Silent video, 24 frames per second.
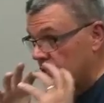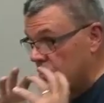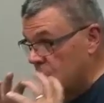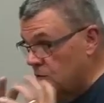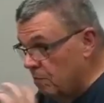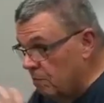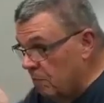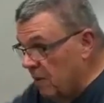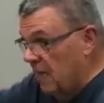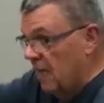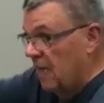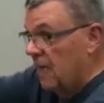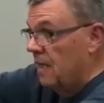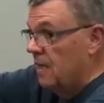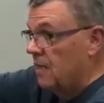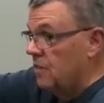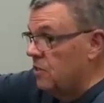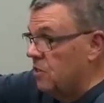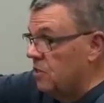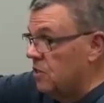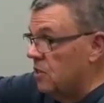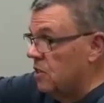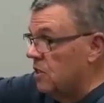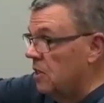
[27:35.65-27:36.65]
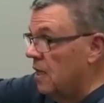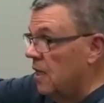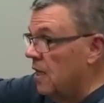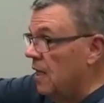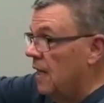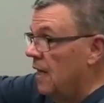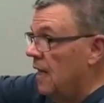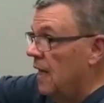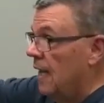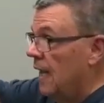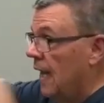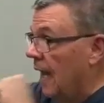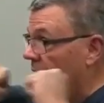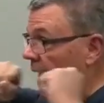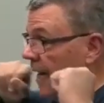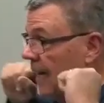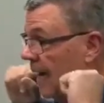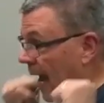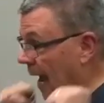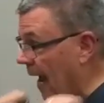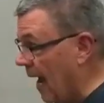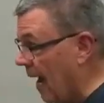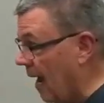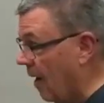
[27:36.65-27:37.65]
speaks and
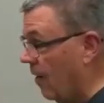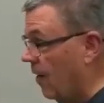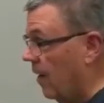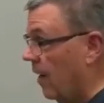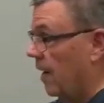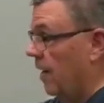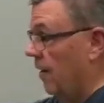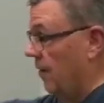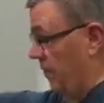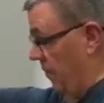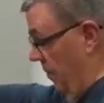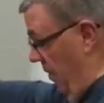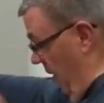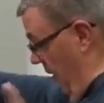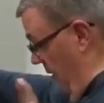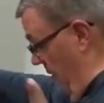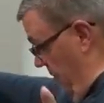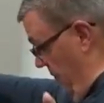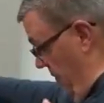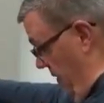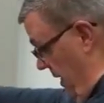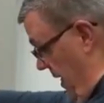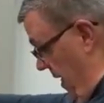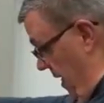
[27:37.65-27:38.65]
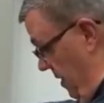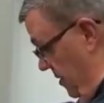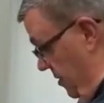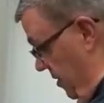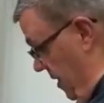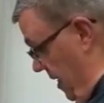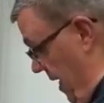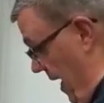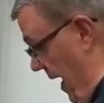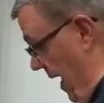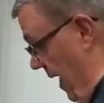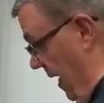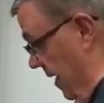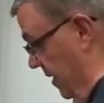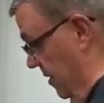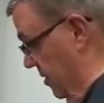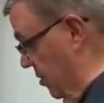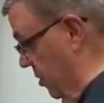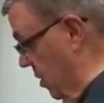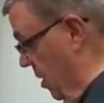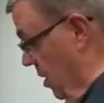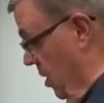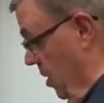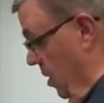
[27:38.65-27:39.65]
how of, um, um, his knowledge.
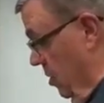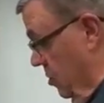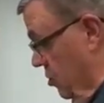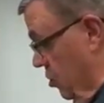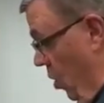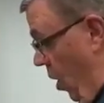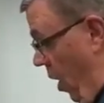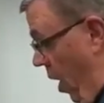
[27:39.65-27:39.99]
So